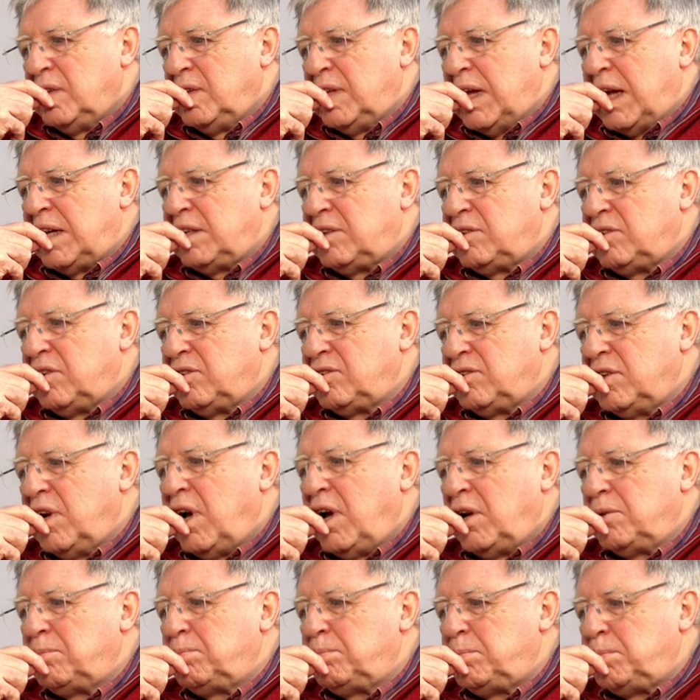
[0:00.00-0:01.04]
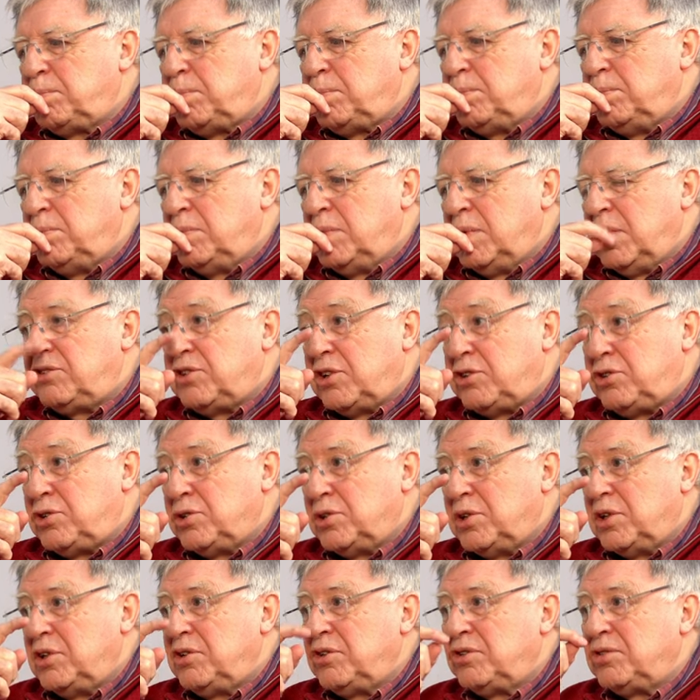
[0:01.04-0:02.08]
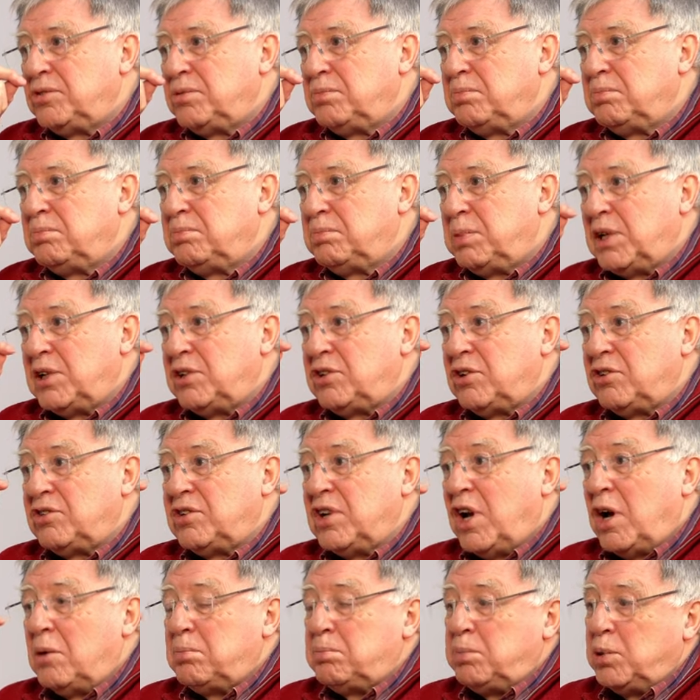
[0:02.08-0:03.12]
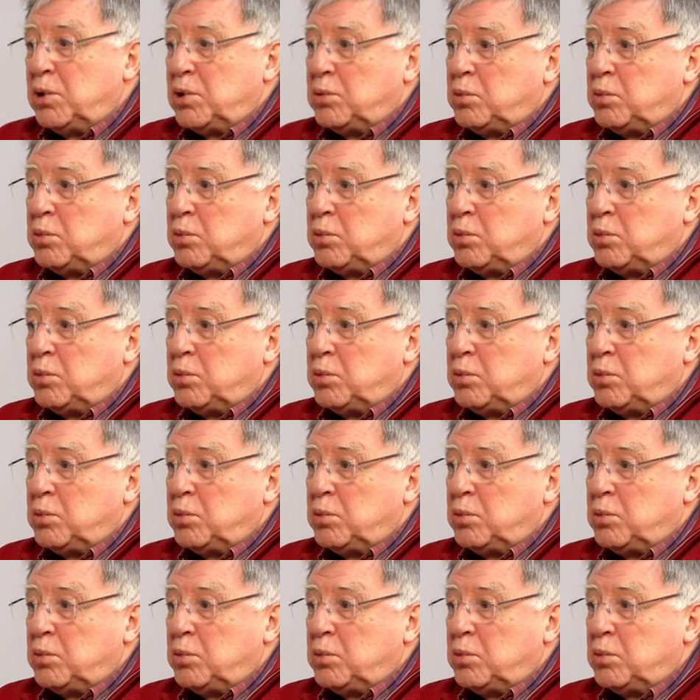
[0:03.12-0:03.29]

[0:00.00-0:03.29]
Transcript: that does not it's a choice, but it does not